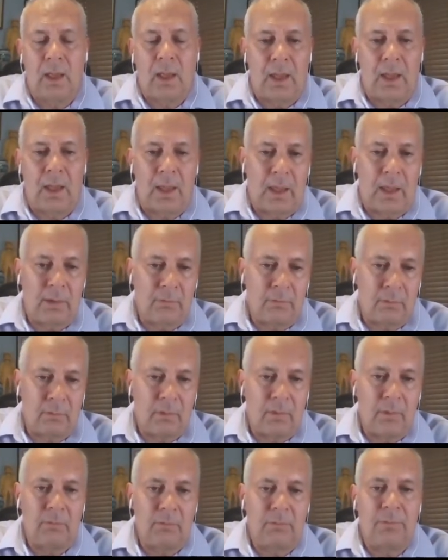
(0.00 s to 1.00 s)
and
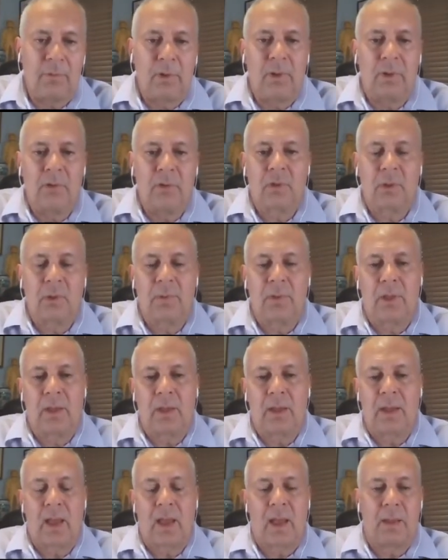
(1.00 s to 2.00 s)
fill in some of
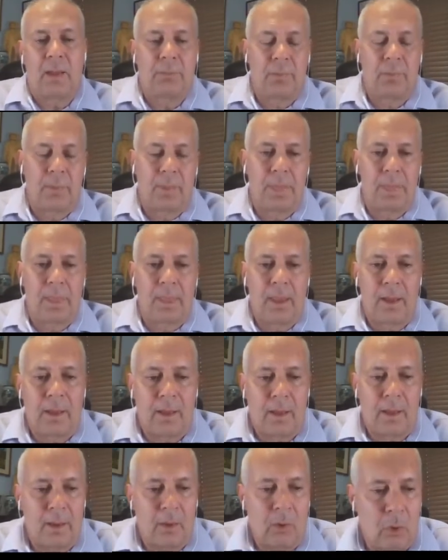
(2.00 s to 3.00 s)
that gap,
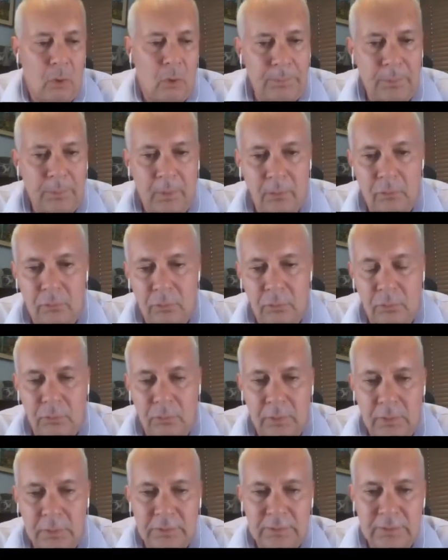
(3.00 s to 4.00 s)
hoping
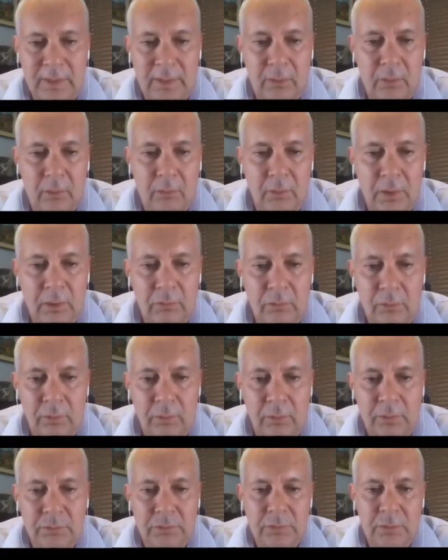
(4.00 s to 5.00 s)
to extend the
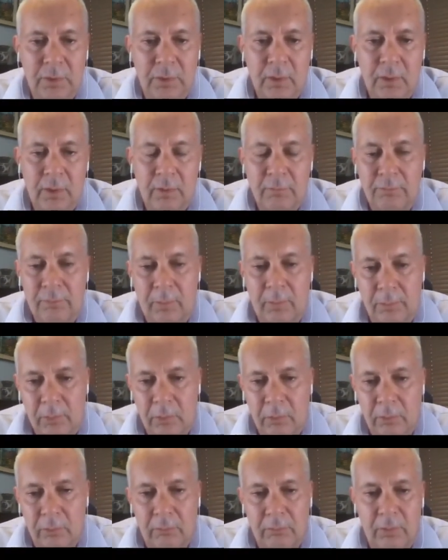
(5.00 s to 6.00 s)
resource from the
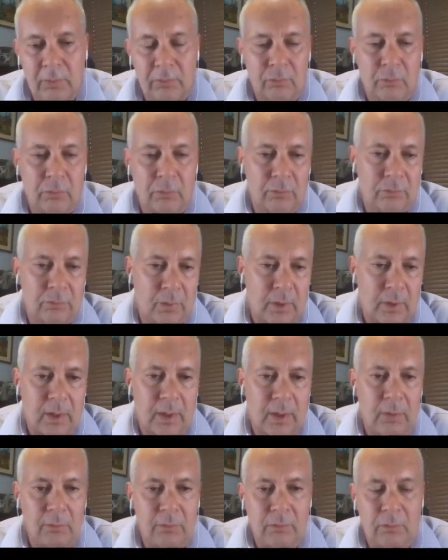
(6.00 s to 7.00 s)
current resource
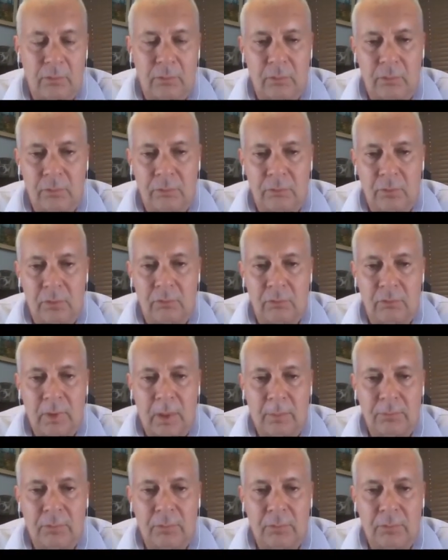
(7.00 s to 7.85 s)
out to those intercepts